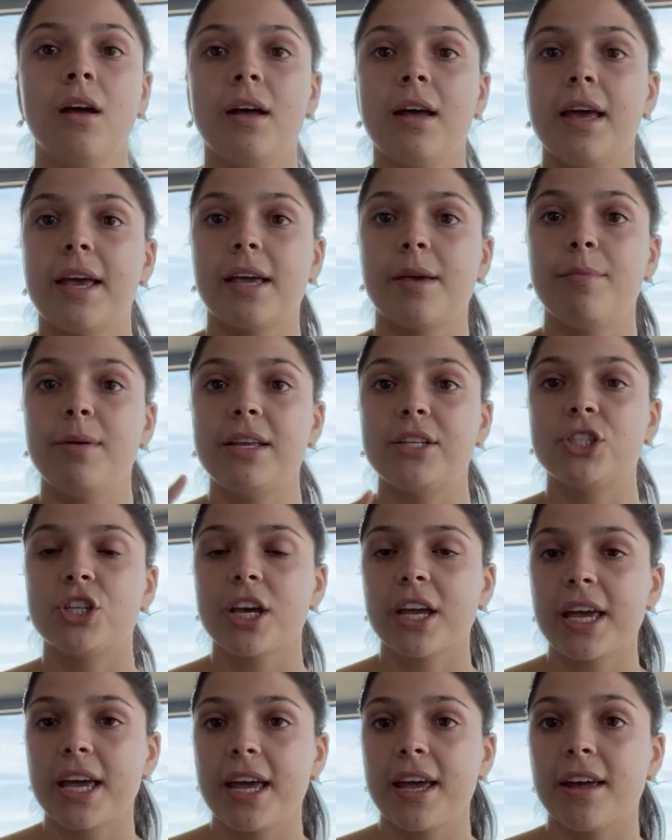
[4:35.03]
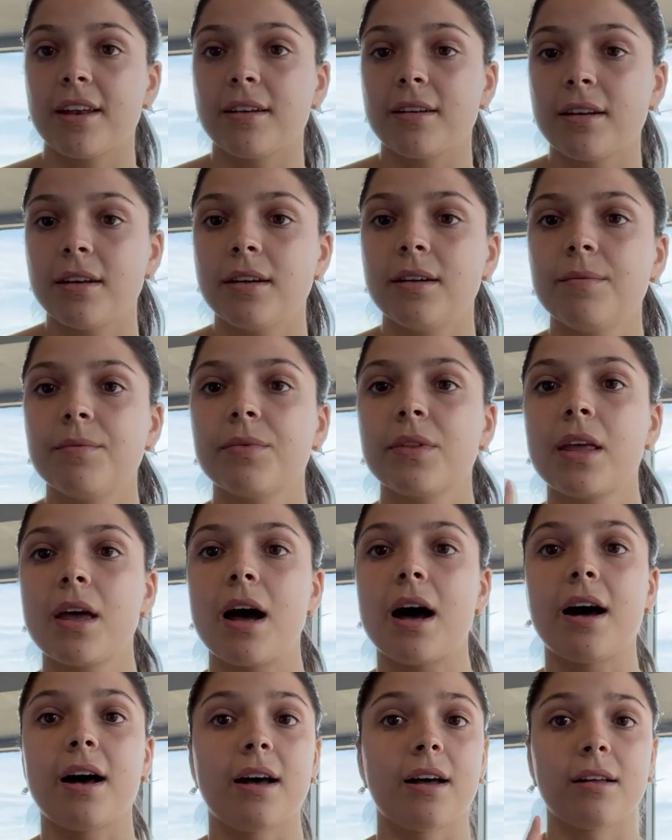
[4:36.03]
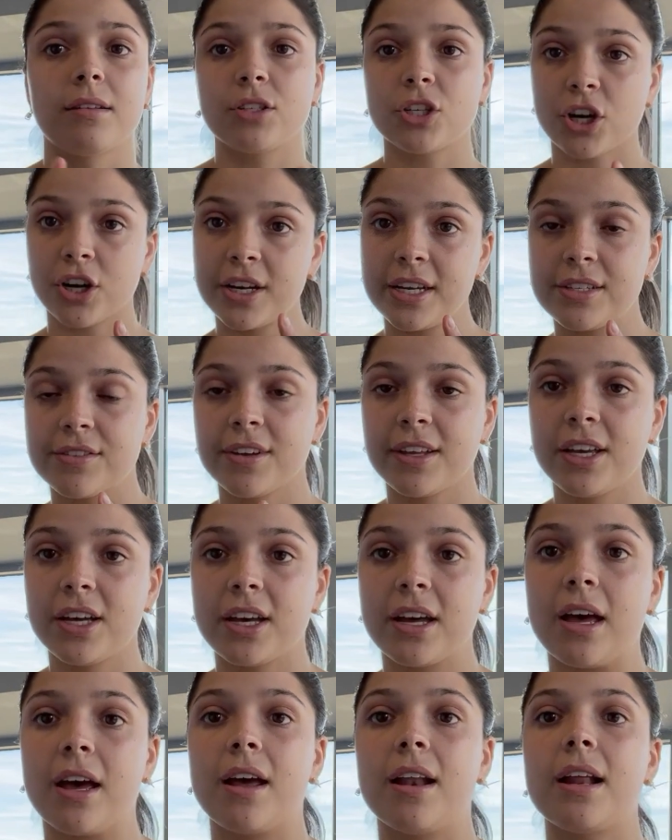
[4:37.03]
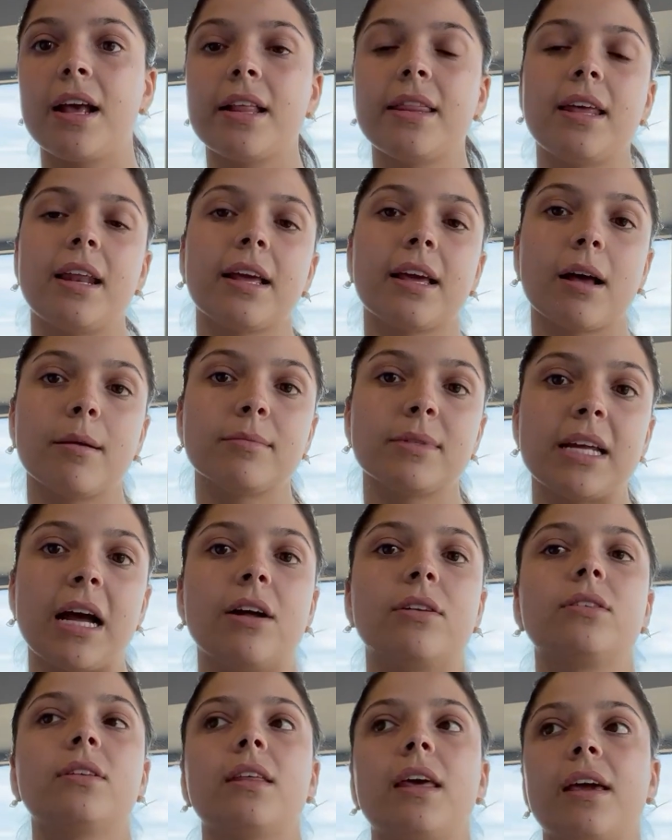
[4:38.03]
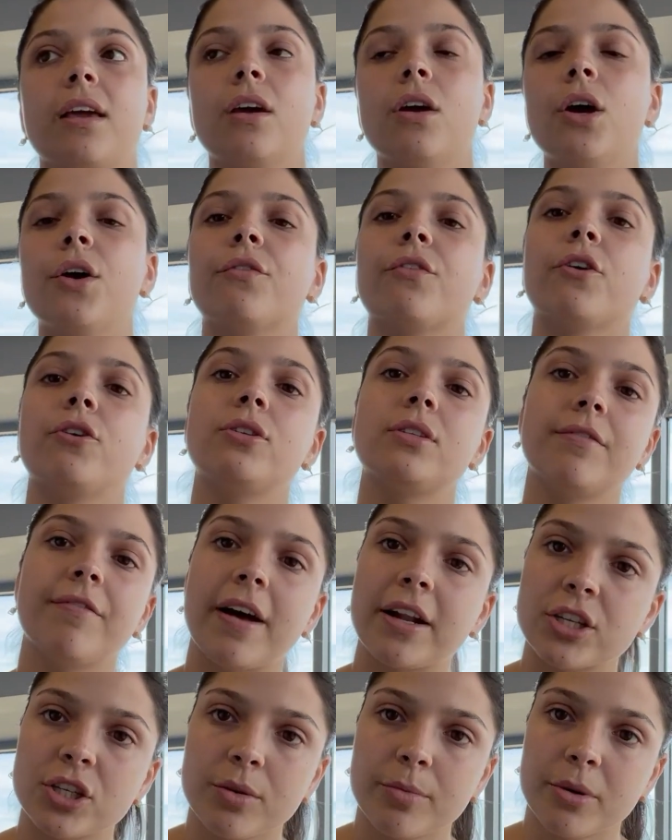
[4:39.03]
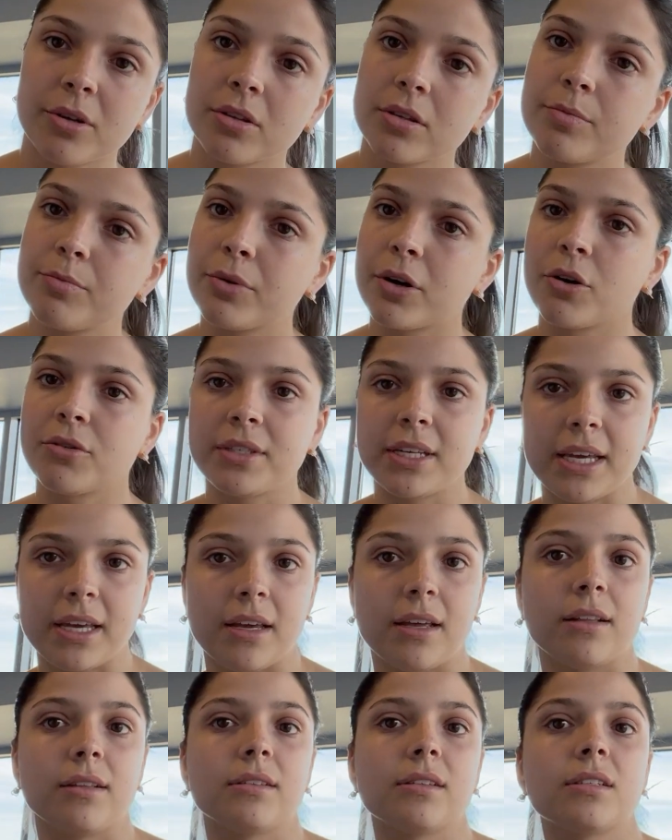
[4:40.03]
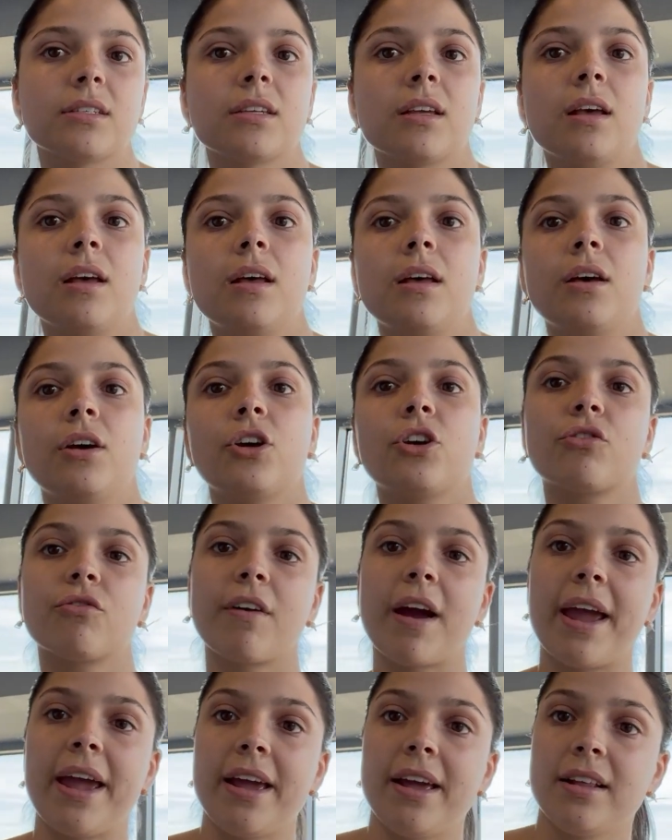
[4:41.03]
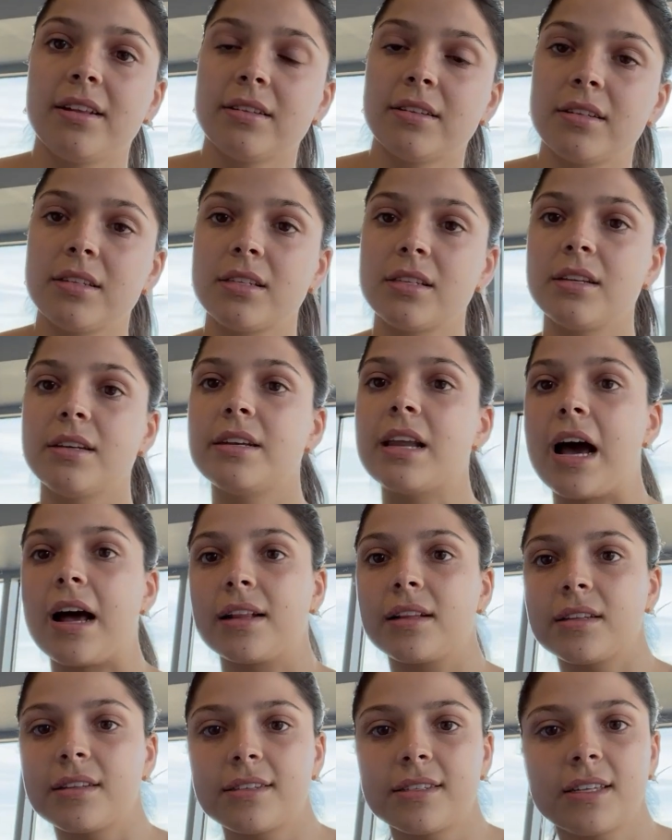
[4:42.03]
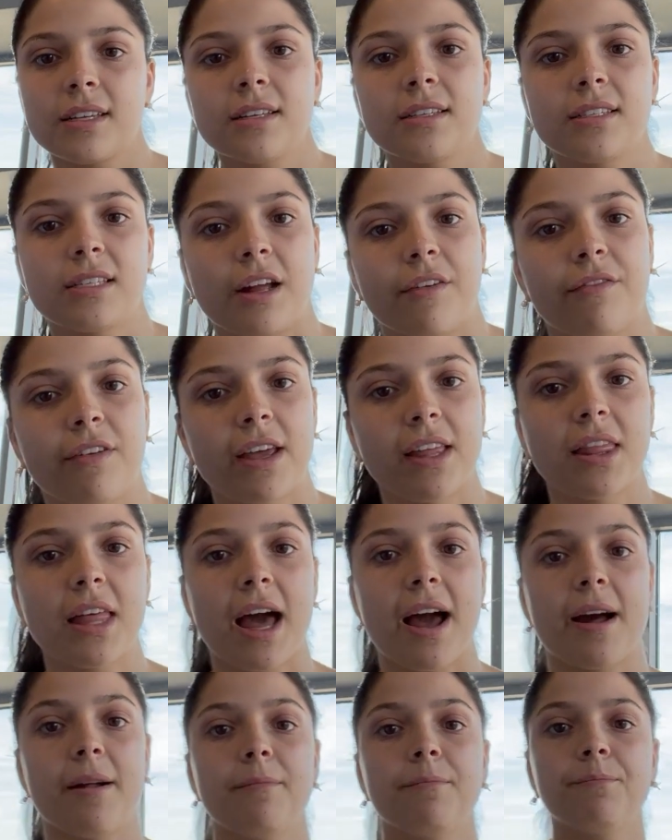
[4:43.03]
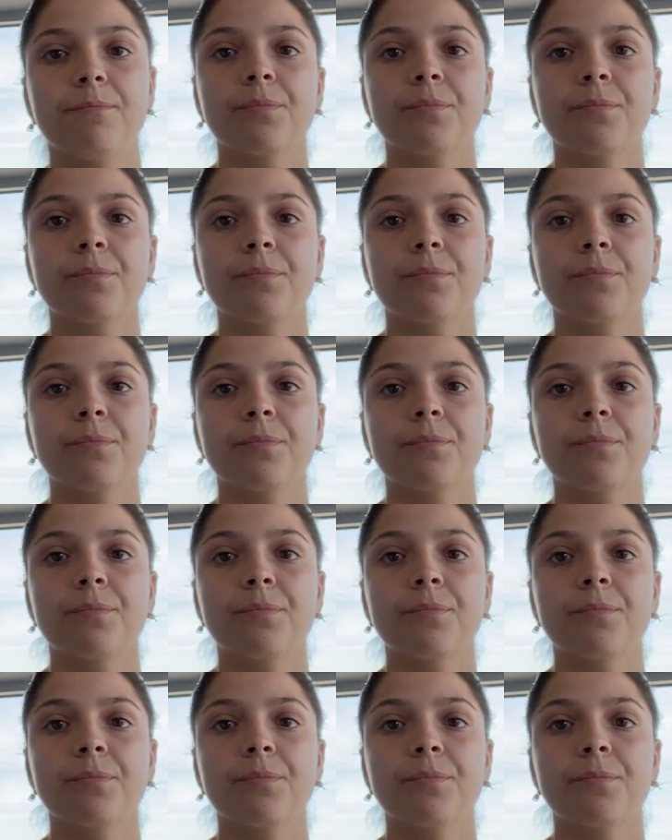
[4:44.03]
it could be chicken, turkey's really good, and then it comes down to like fruits, vegetables, proteins, grains, nuts, stuff like that.